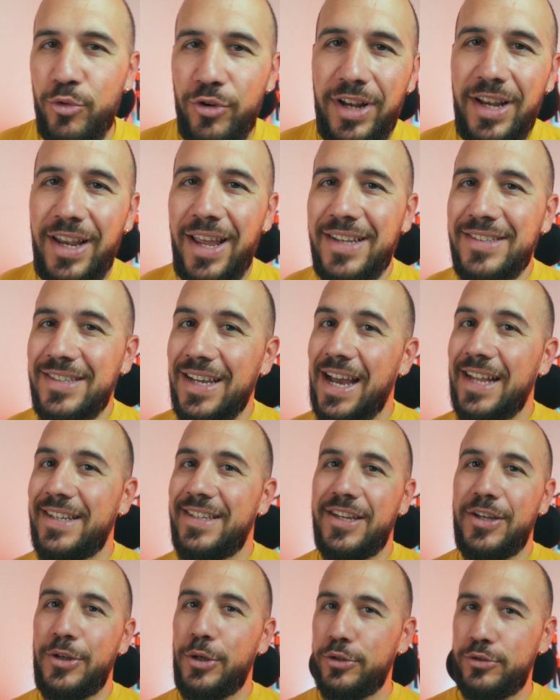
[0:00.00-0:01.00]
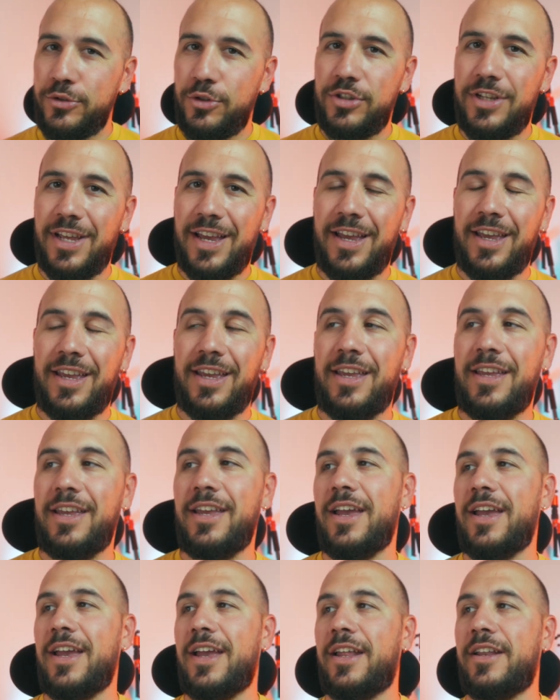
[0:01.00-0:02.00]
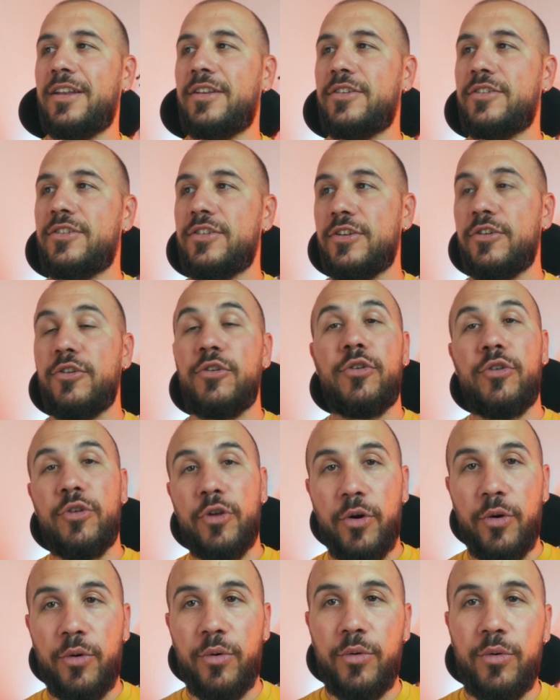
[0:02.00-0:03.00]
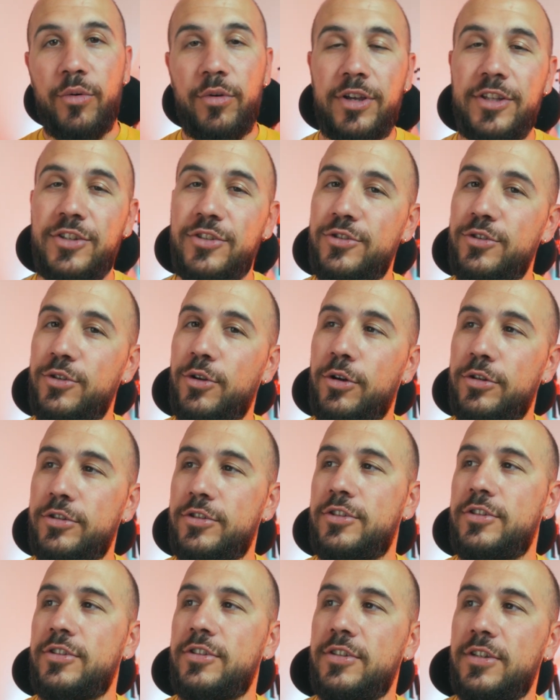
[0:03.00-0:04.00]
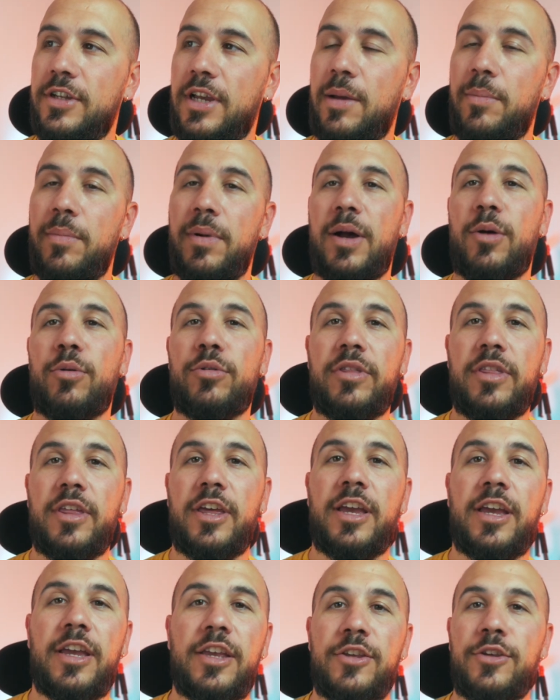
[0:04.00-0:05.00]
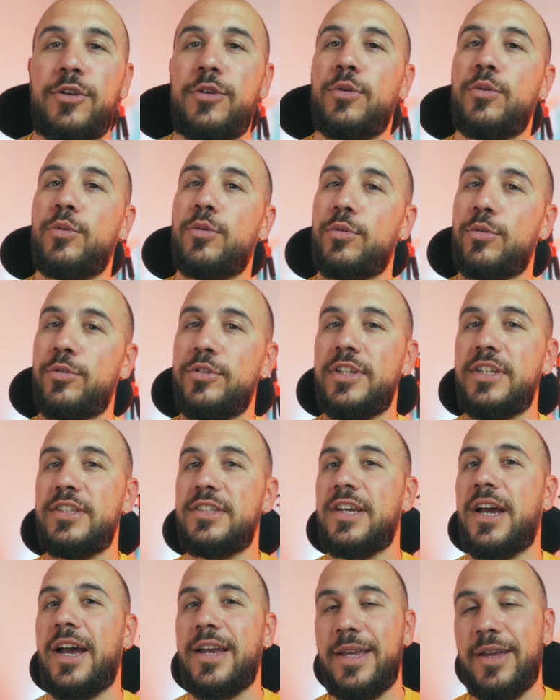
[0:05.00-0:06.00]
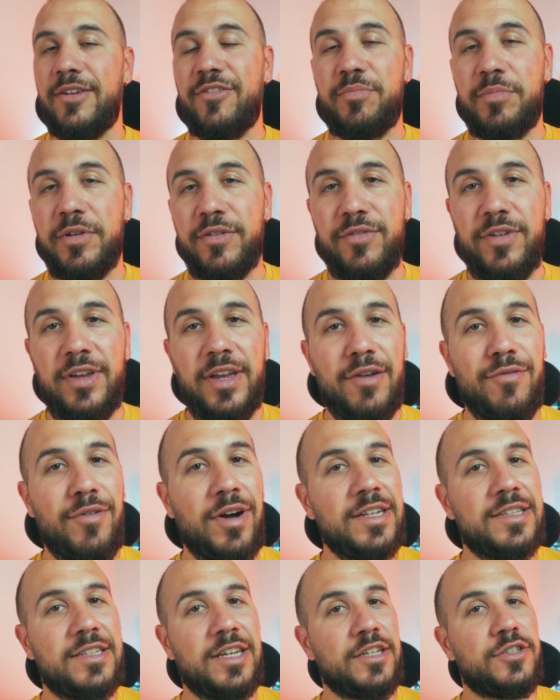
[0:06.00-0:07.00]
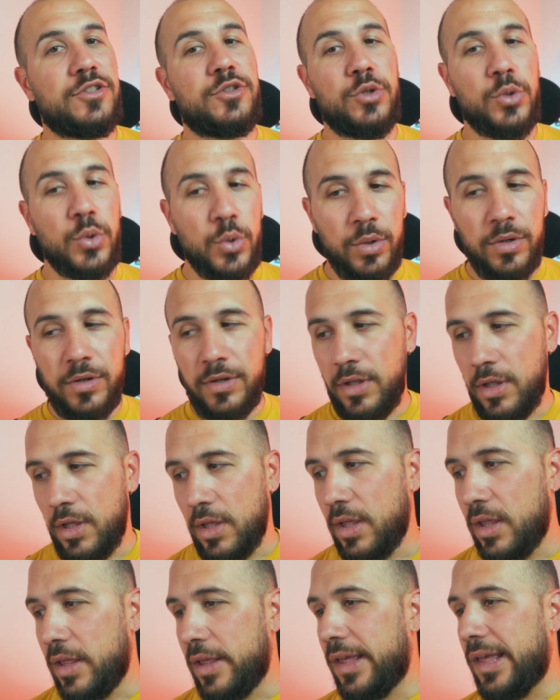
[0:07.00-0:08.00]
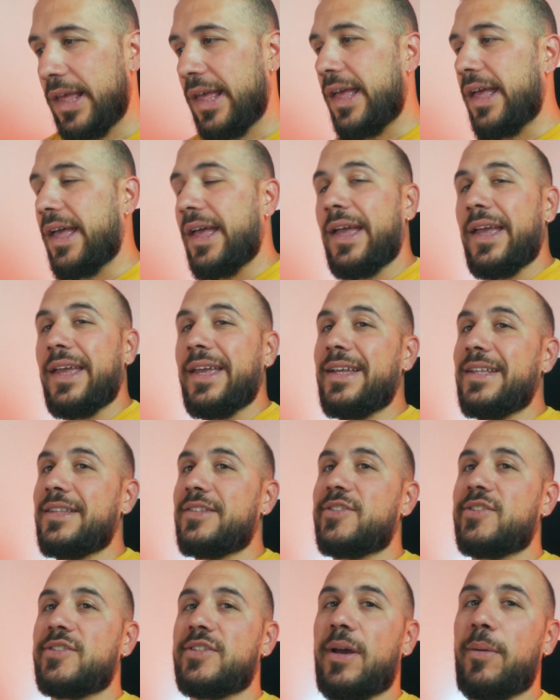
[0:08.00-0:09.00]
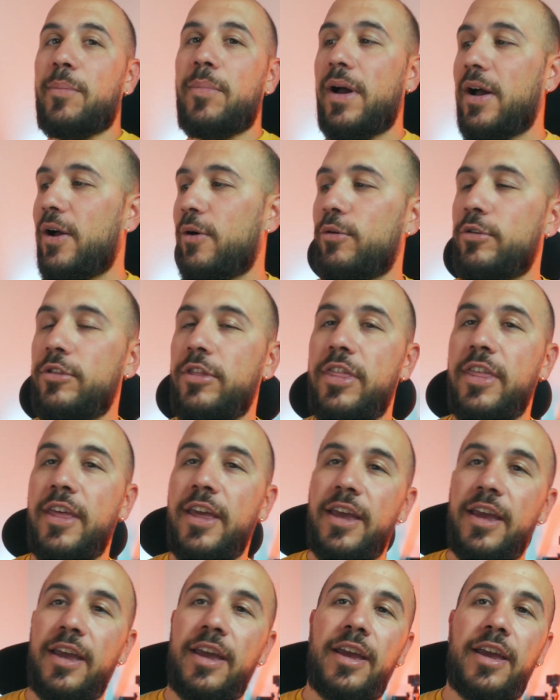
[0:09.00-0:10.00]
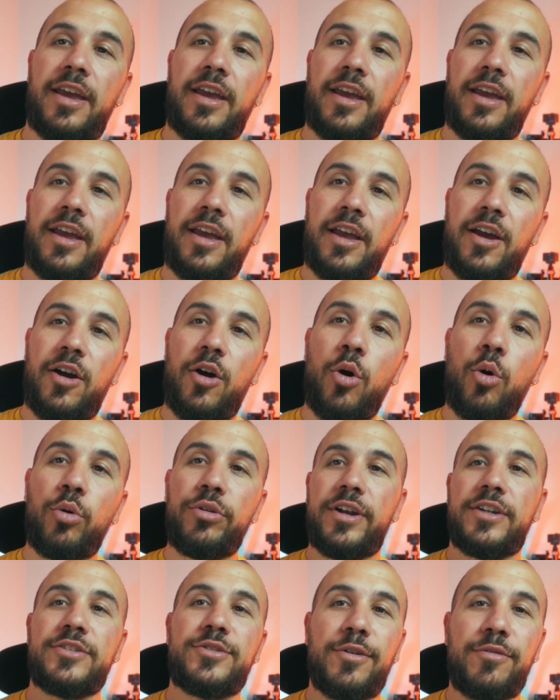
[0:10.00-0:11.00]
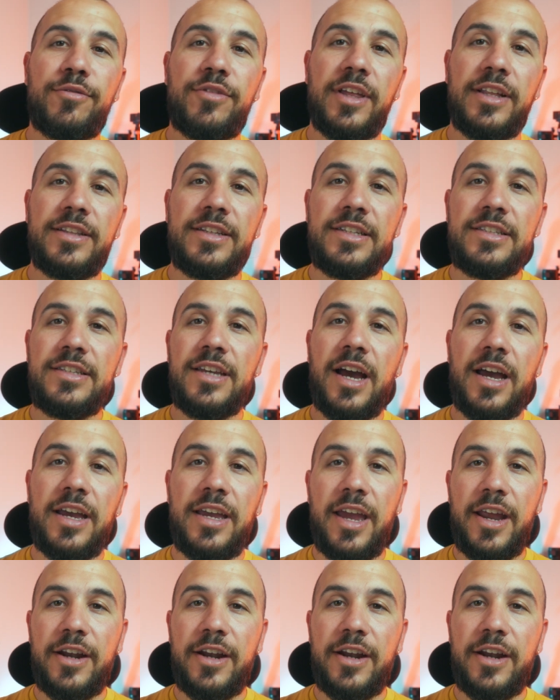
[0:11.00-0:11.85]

really exciting news today, and no, it's not about the new DJI FPV Avatar 2. It's about the owners of the DJI